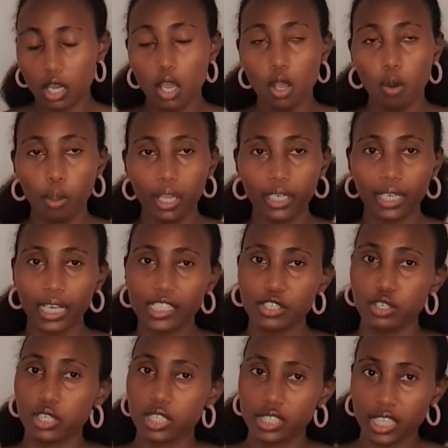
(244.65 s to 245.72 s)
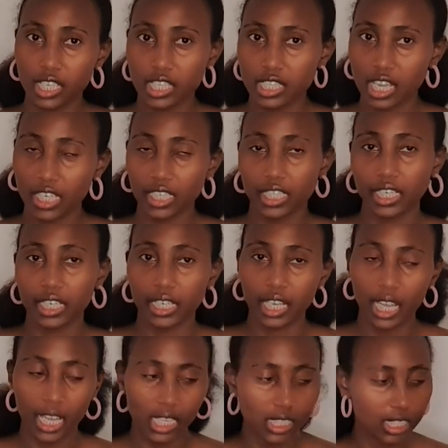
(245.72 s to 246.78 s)
one carton is
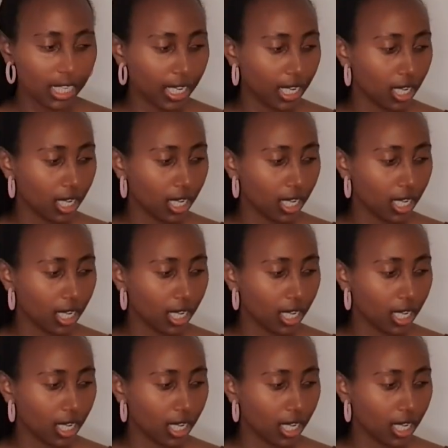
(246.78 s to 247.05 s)
880,